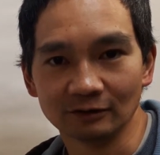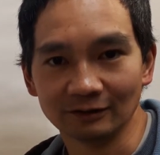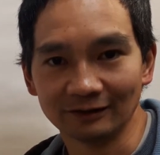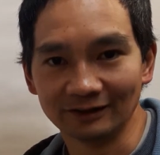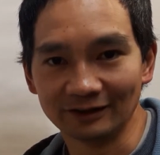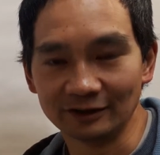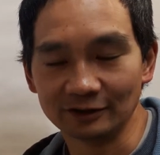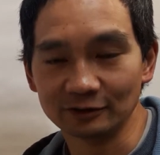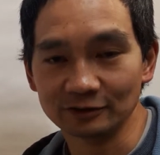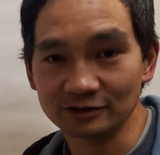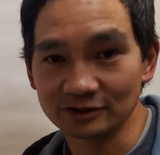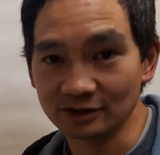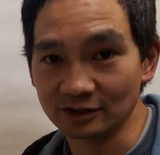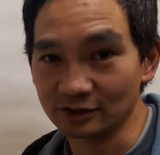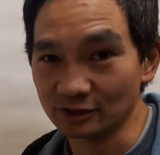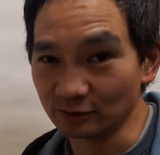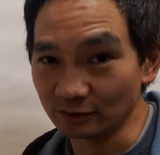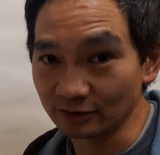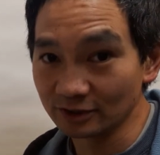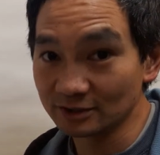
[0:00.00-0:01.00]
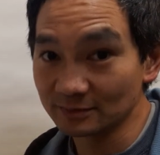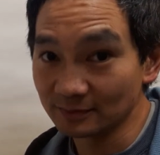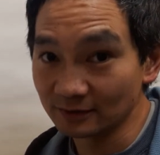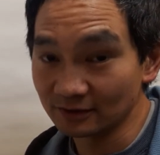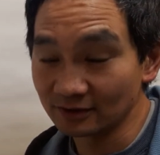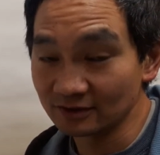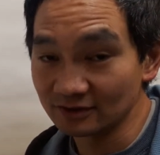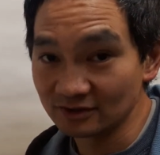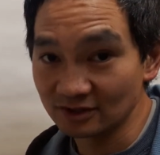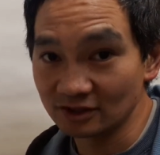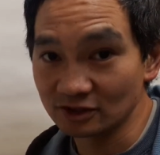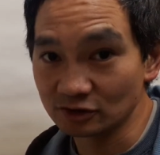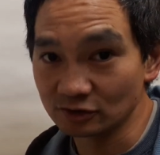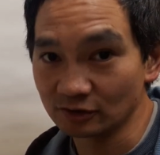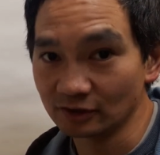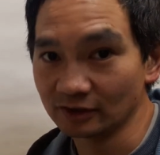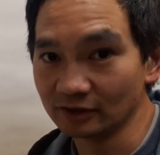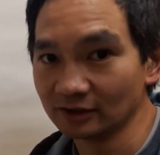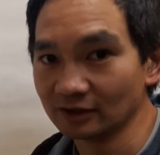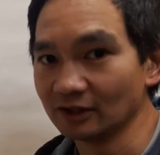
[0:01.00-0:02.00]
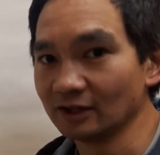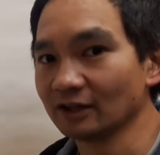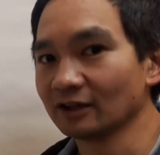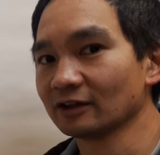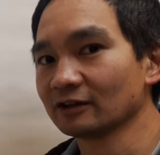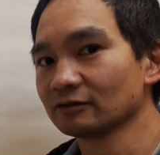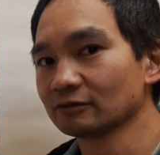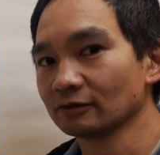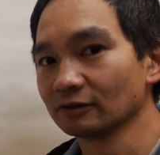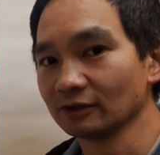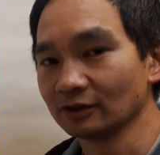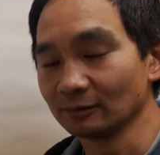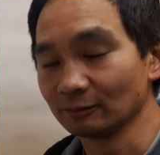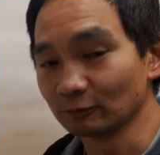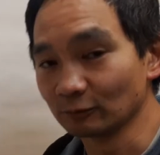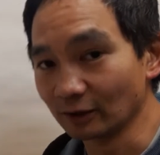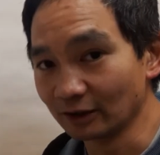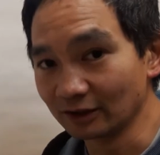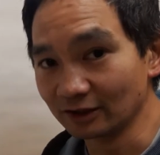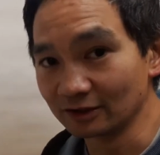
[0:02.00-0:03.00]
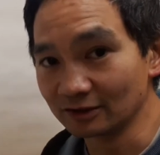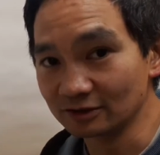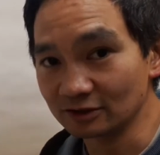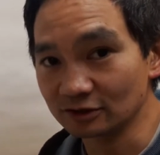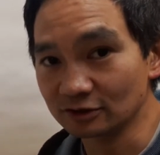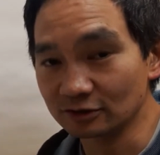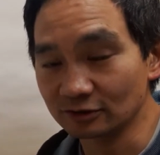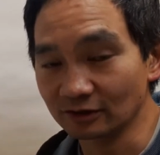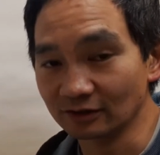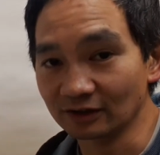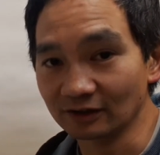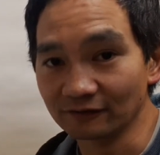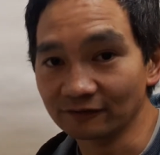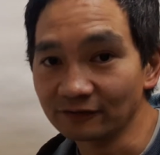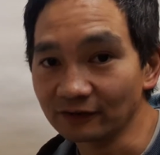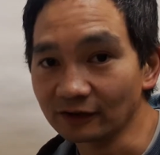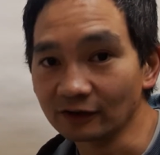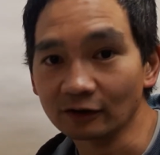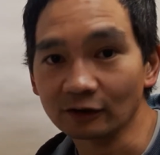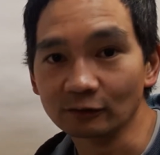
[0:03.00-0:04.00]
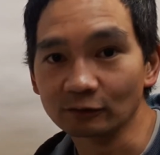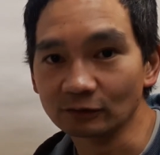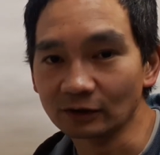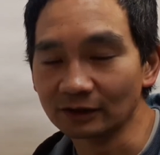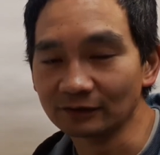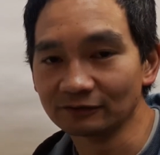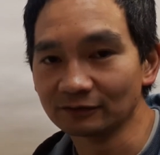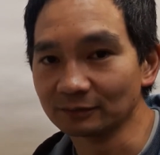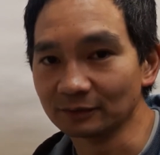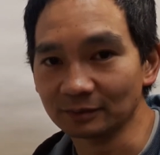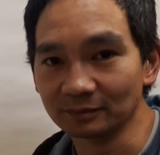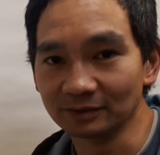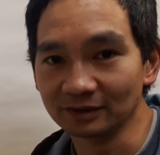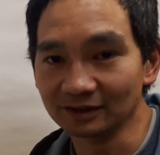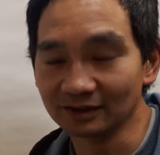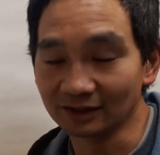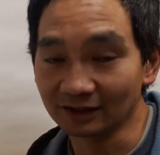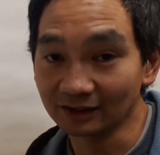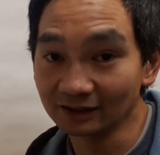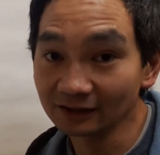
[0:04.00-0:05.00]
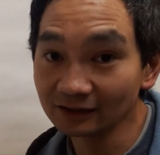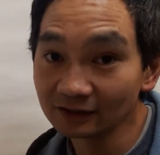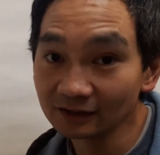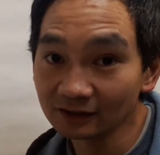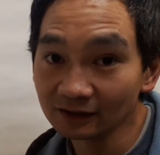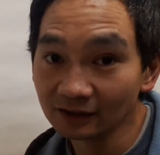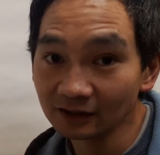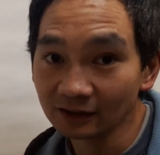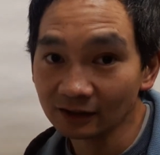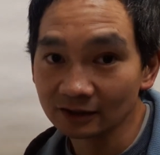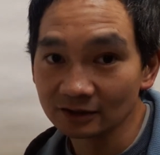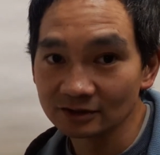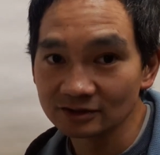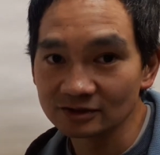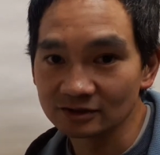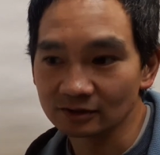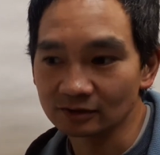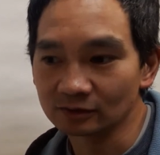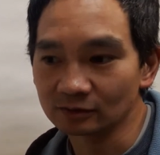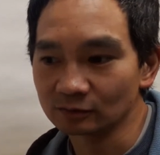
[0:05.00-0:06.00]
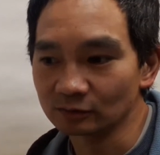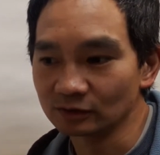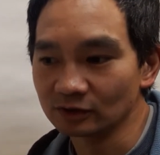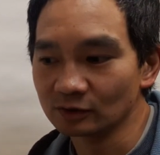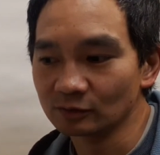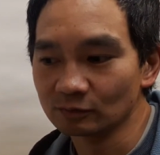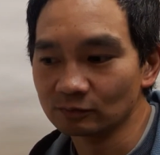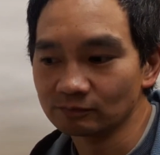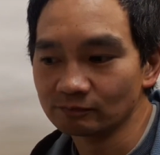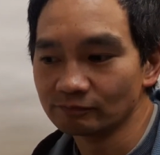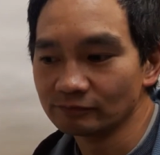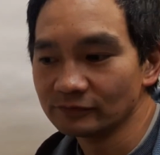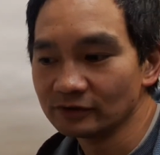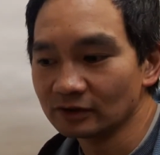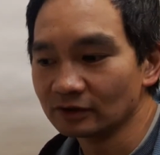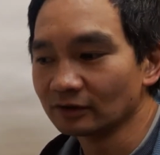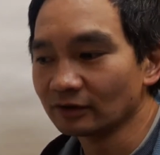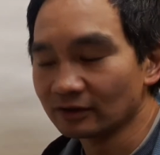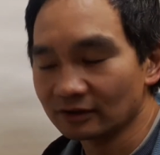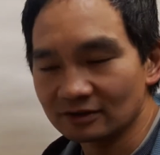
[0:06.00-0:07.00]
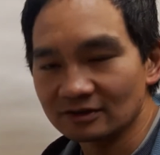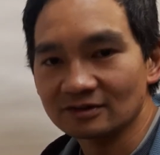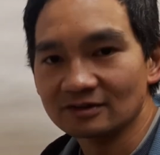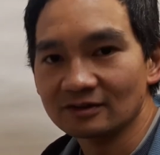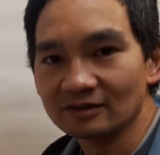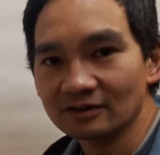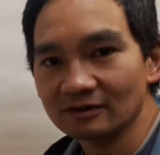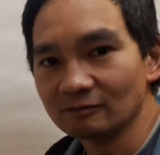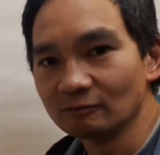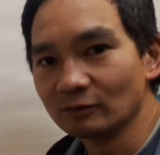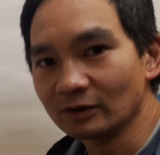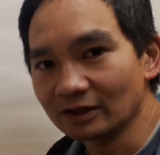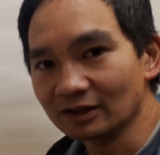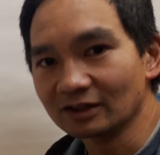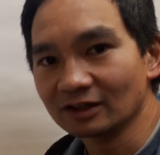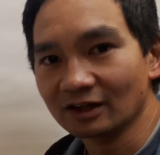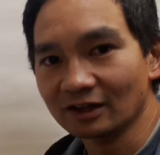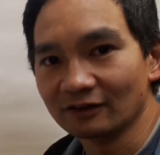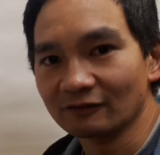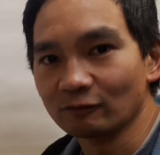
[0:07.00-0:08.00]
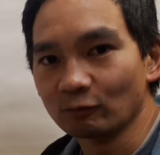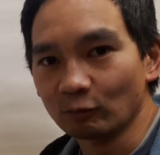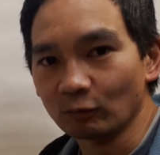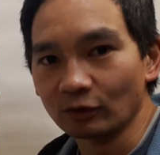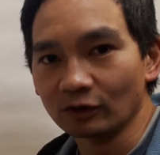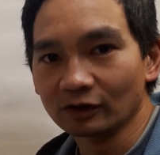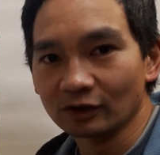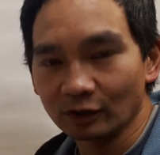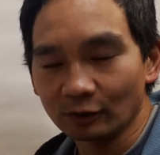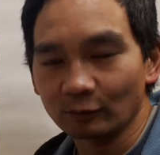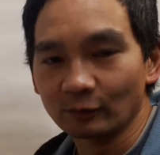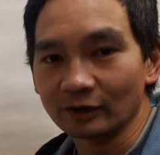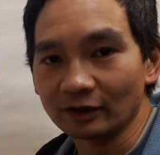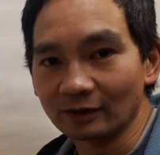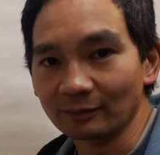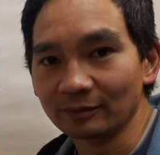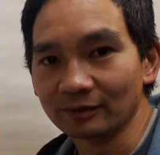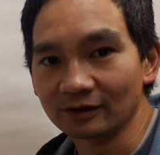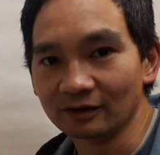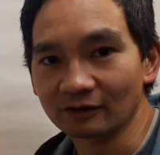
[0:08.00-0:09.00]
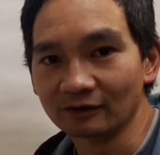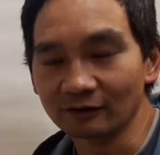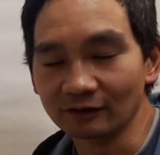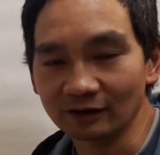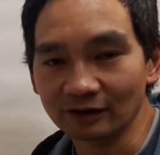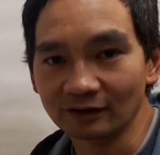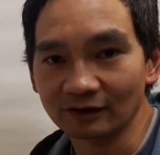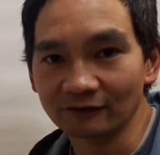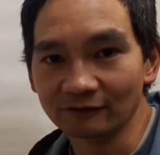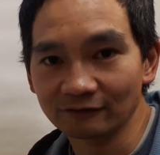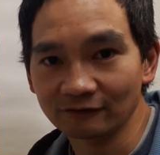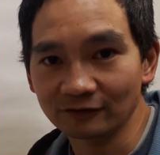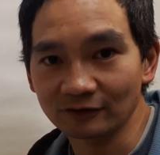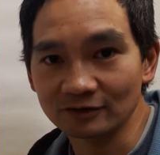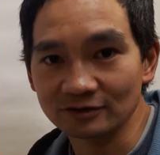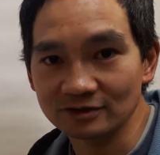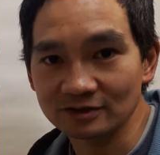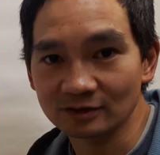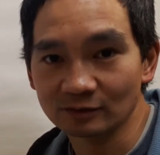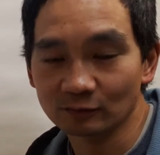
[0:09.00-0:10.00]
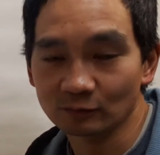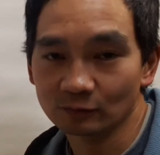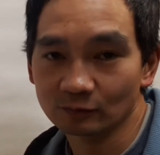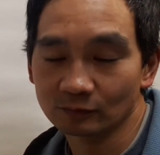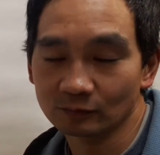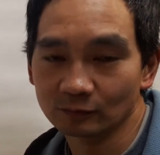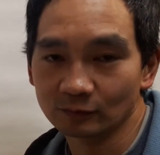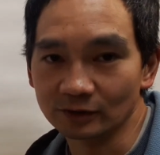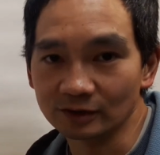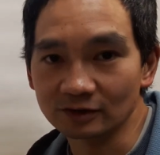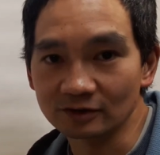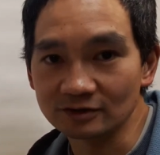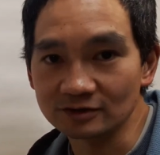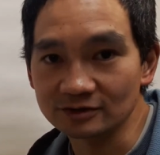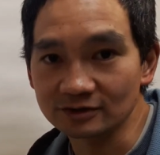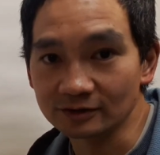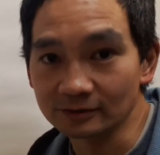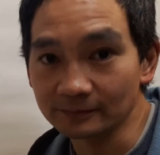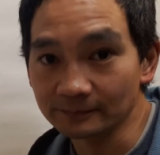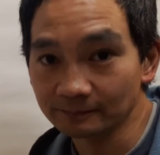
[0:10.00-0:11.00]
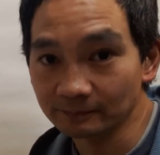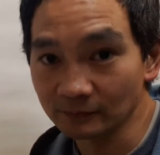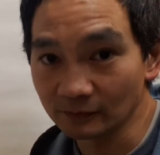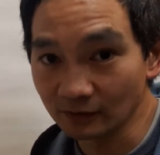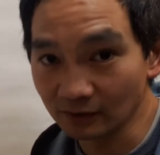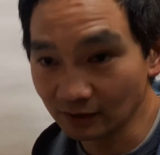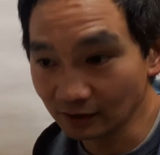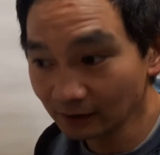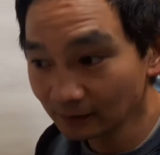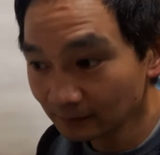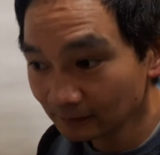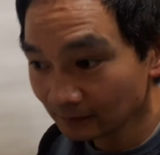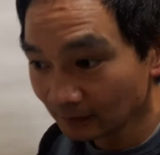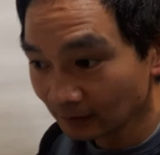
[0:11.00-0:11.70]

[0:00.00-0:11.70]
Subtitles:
little to no experience in drawing and throw them right into doing the figure right from the beginning. So you know there we can kind of work our way up there in the first week or so. Okay,